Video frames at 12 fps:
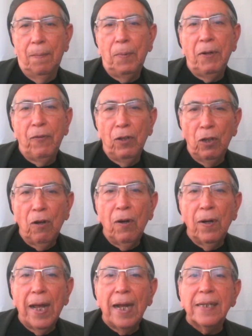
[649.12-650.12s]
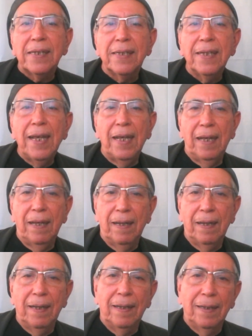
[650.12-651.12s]
But if you learn how to see
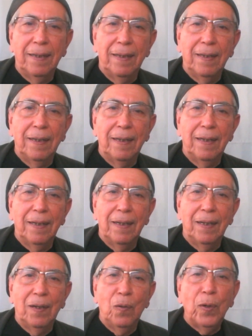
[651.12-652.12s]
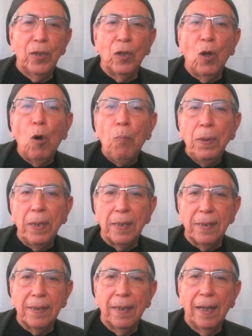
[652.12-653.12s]
with an
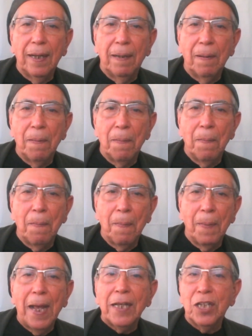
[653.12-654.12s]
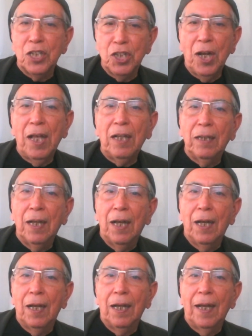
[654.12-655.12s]
openness, as a child
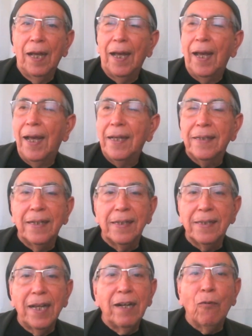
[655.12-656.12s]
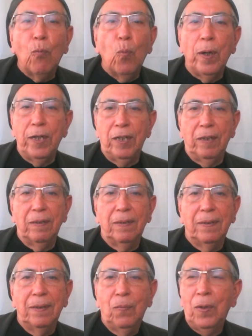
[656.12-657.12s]
is in a state of wonder.
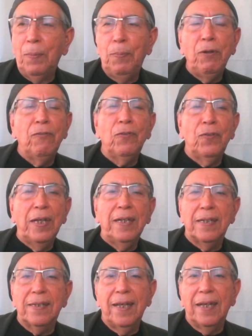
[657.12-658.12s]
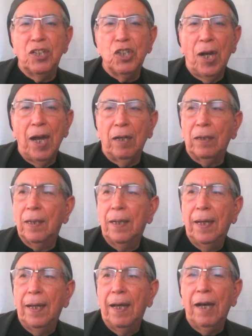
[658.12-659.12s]
What a beautiful thing to see a child
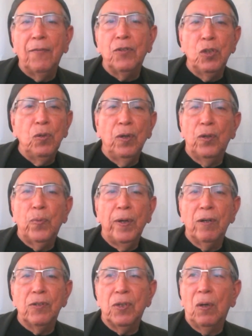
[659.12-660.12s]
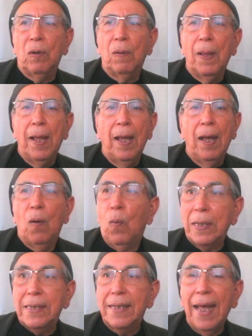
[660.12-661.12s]
of 2 or 3 years old.
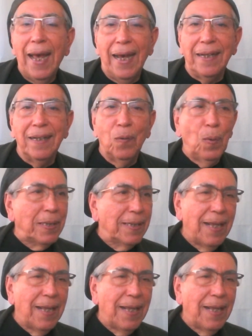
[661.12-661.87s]
What's that? What's